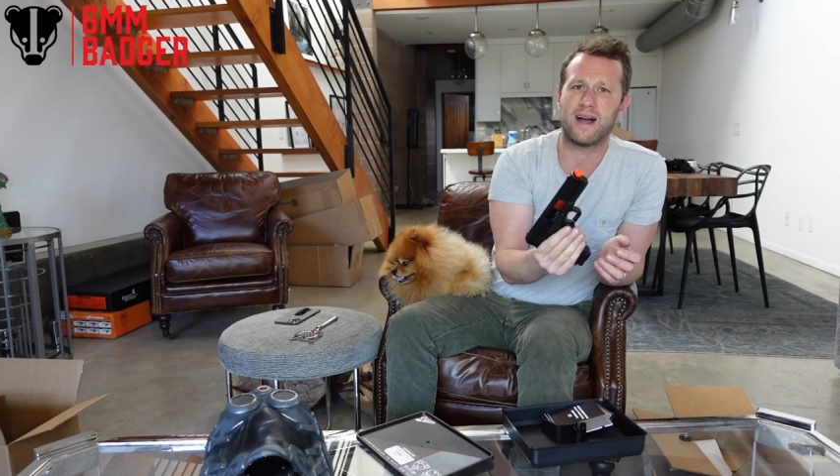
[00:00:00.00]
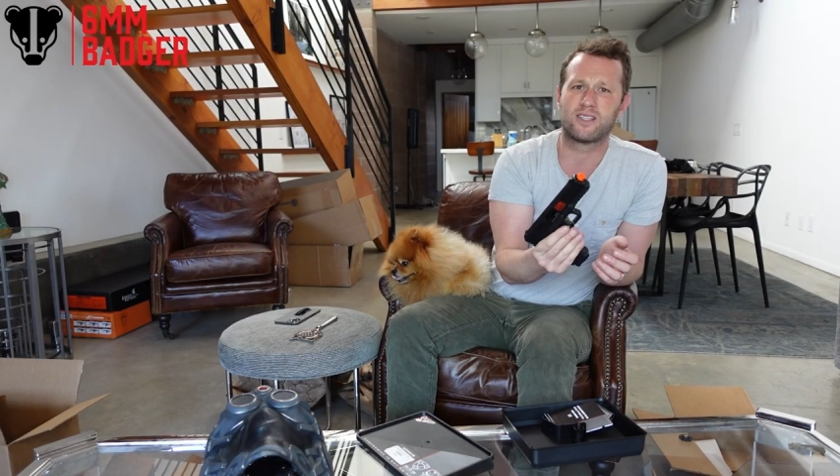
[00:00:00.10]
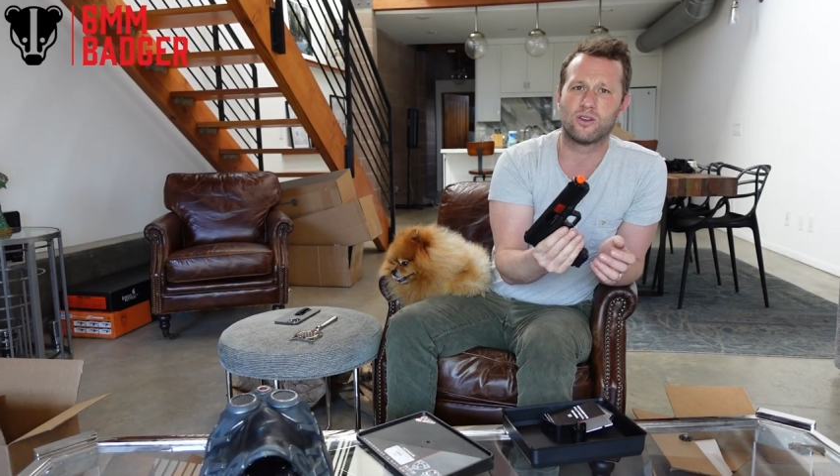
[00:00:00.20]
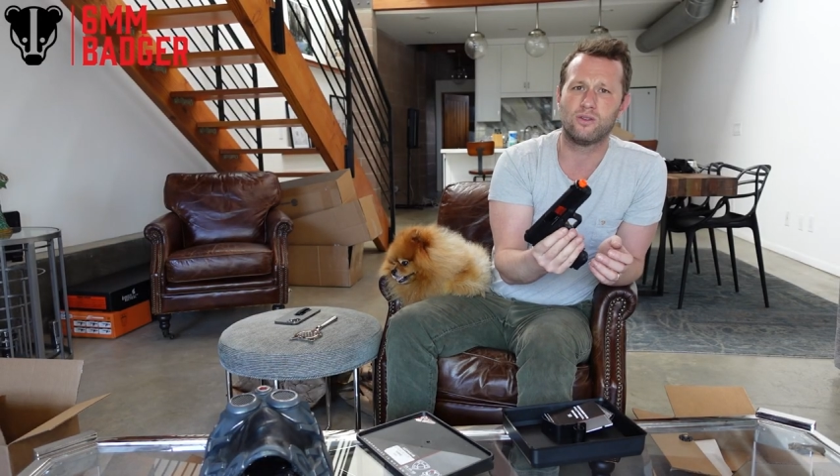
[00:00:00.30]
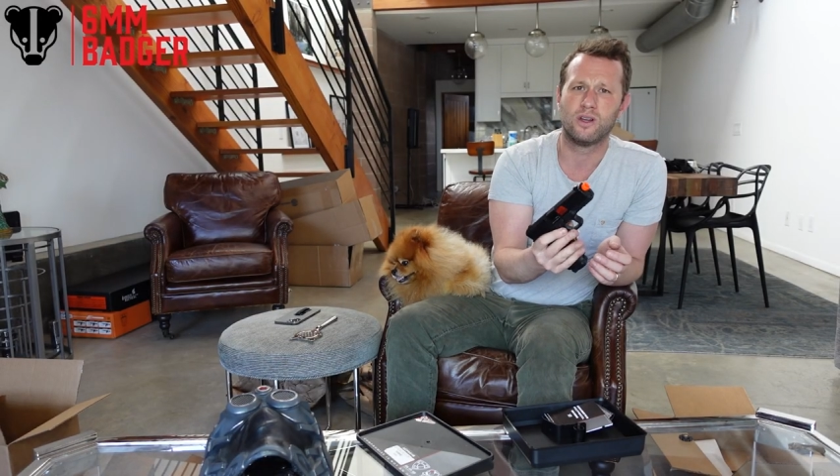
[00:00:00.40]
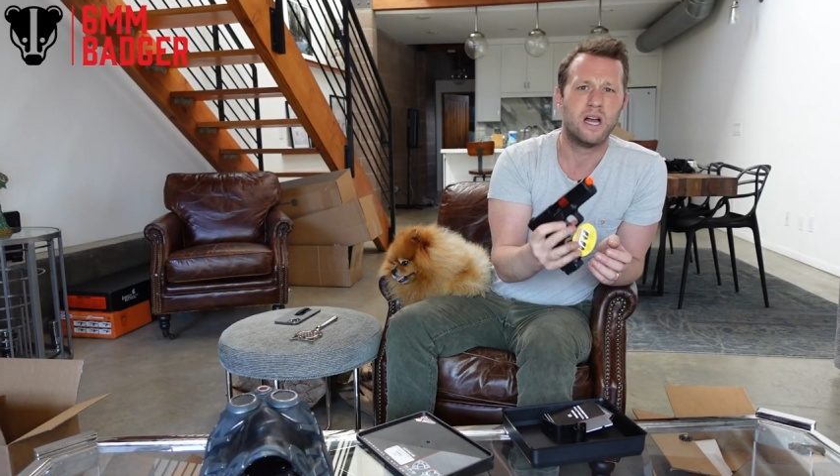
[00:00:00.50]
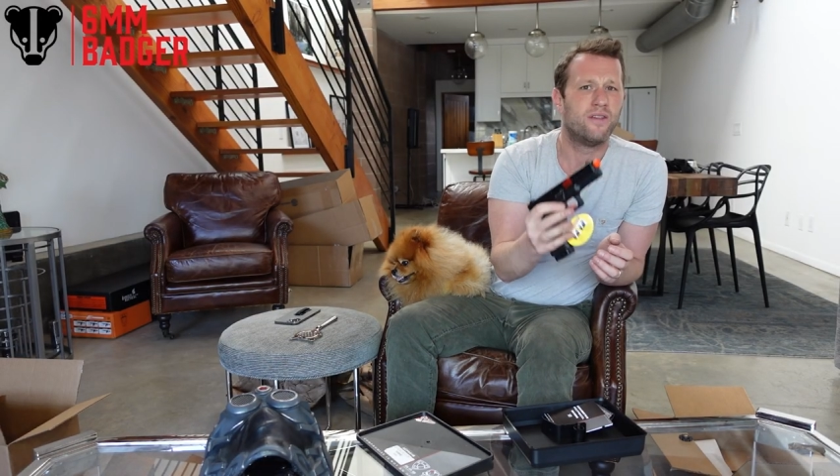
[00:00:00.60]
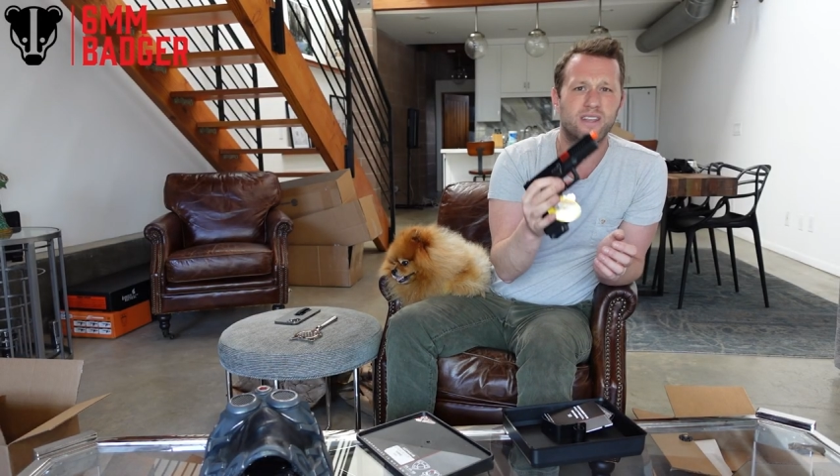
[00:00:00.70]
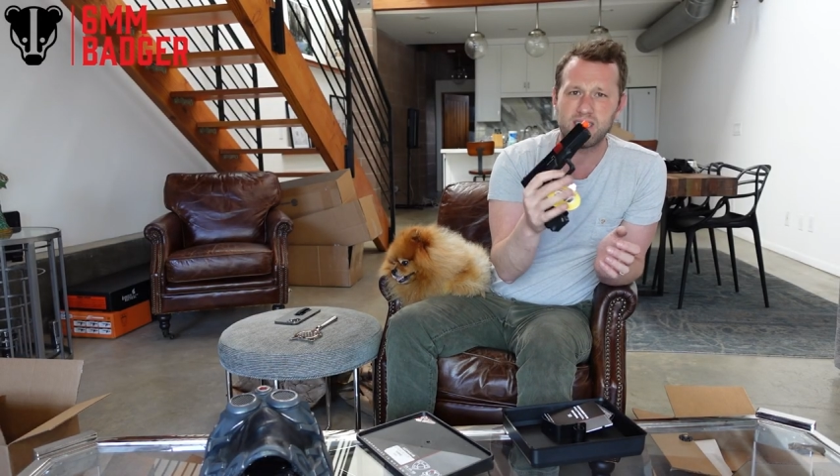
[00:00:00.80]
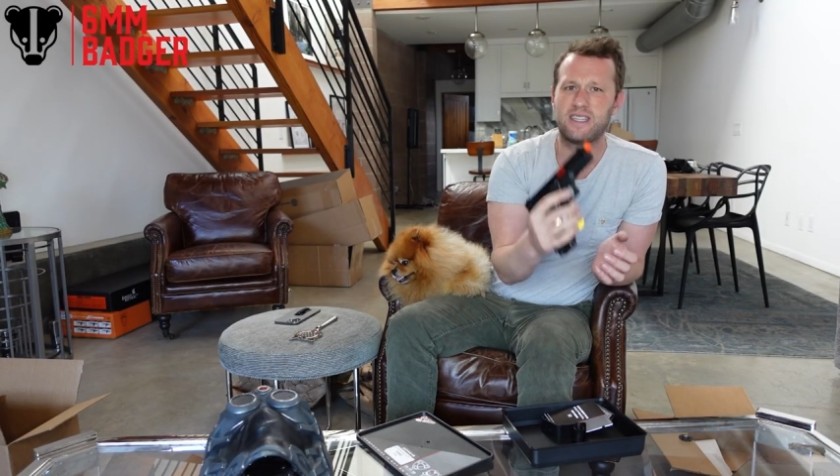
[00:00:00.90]
metal.
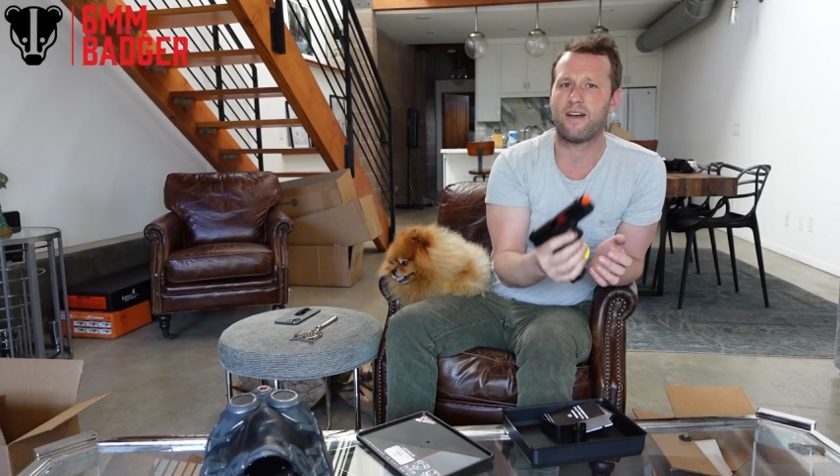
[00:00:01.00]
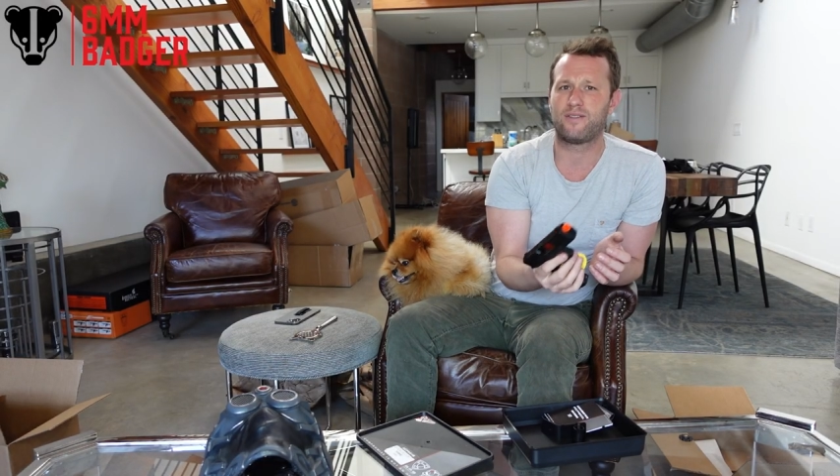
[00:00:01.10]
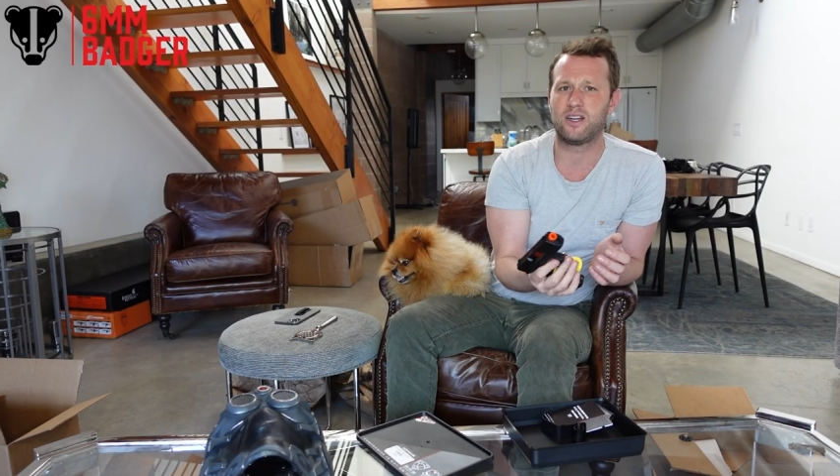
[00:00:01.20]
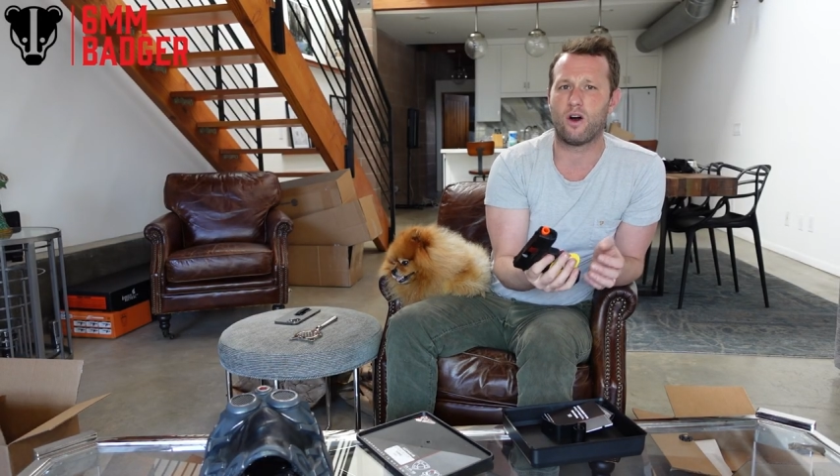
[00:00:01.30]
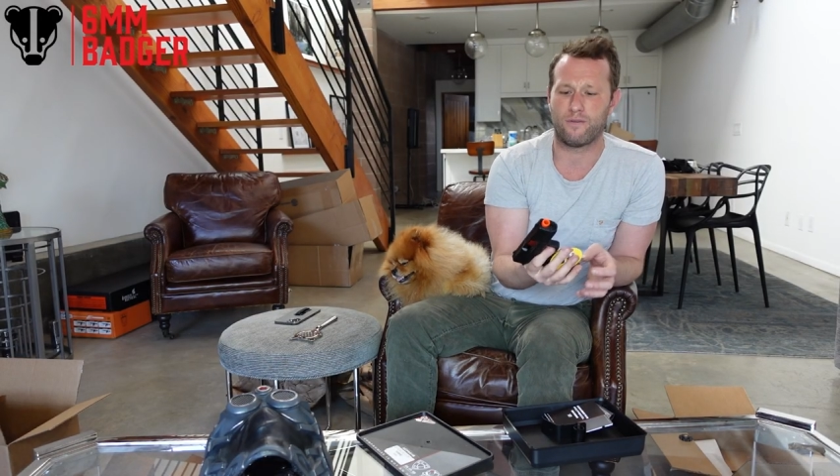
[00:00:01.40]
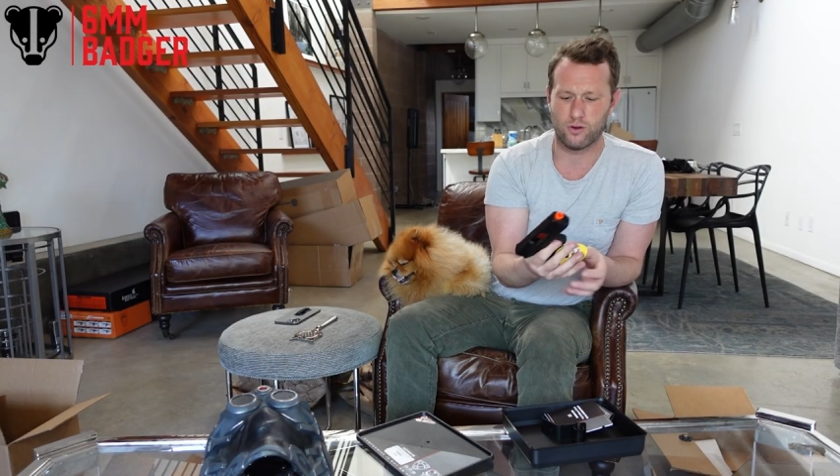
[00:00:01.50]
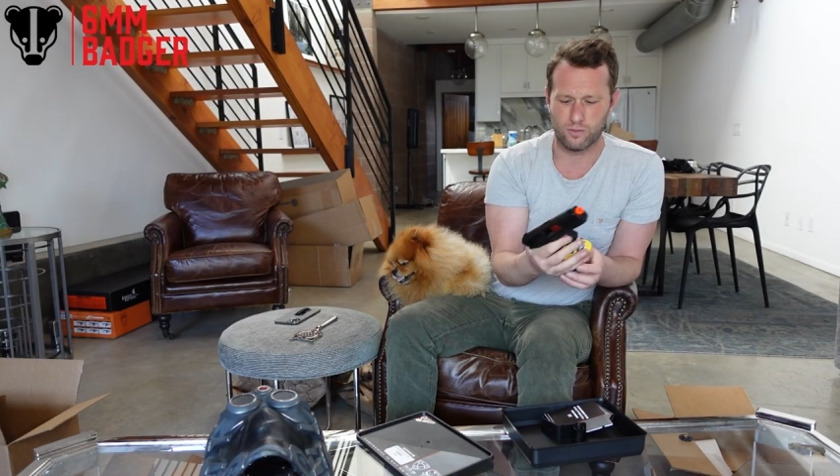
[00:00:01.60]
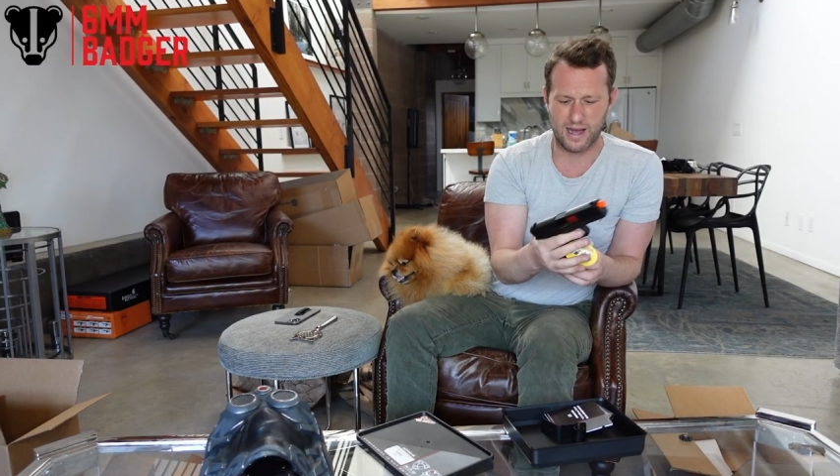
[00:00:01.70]
This is definitely not full